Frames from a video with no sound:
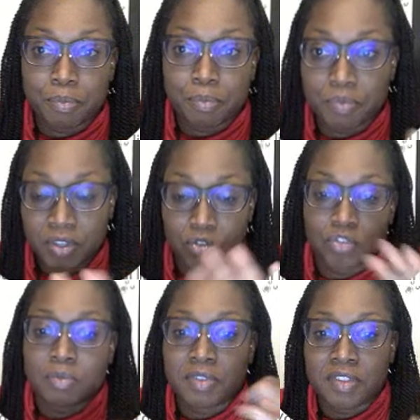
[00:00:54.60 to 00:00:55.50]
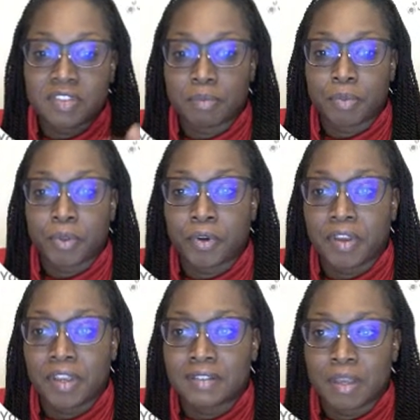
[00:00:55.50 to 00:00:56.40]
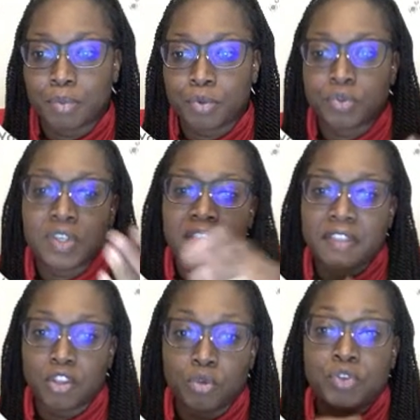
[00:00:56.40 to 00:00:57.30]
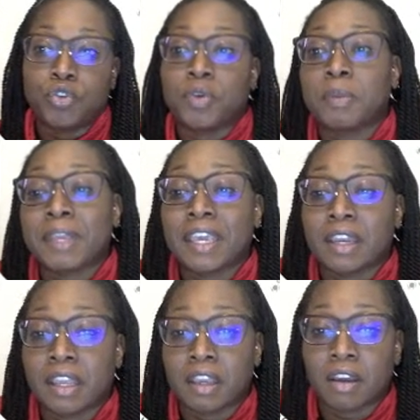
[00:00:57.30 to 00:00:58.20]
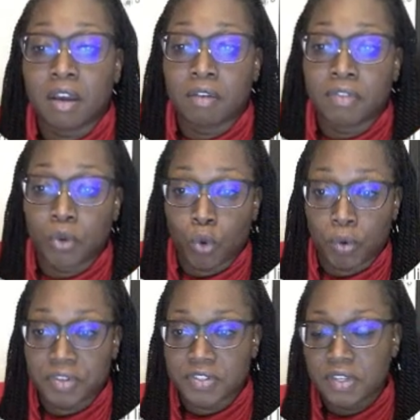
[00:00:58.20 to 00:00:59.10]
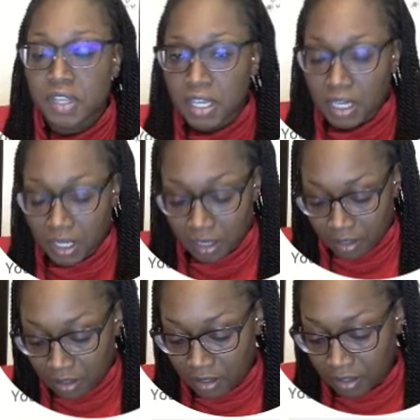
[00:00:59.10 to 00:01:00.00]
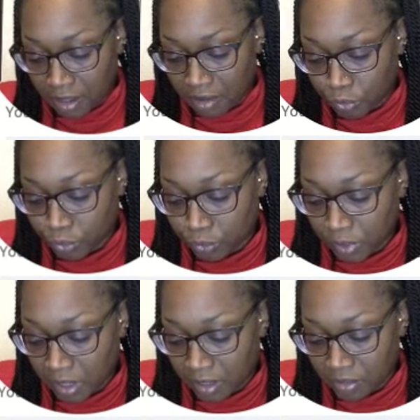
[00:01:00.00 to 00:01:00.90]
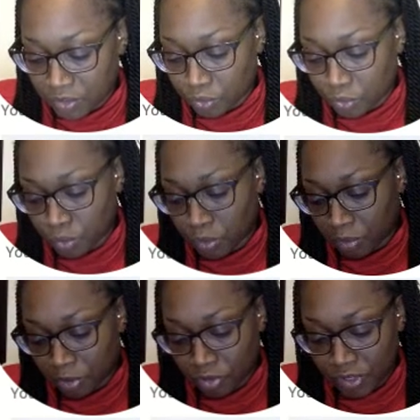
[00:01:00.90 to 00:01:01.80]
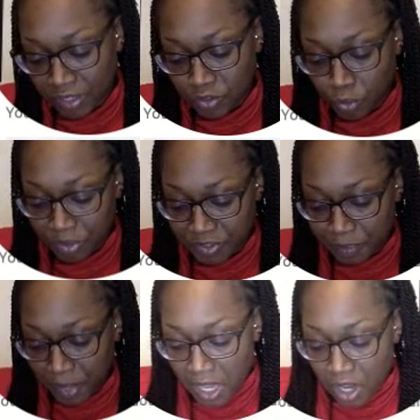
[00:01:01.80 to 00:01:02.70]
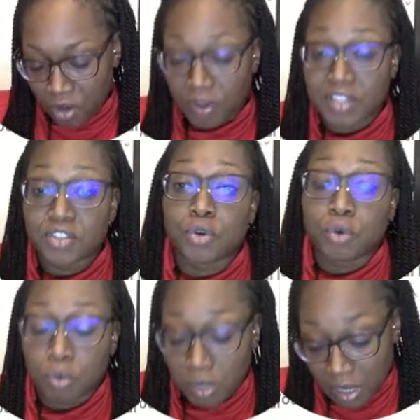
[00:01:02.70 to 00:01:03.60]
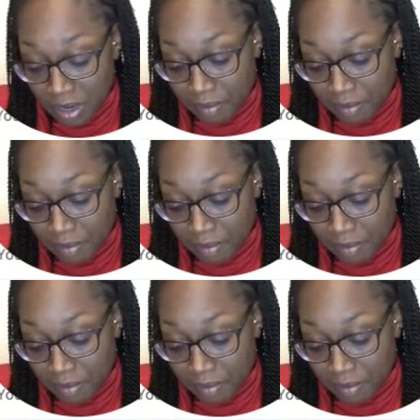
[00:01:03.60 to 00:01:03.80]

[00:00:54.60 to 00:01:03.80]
sim. these are some of the simpler examples that you would do in the beginning of the course in a, in a level uh, two computer science course. Okay, so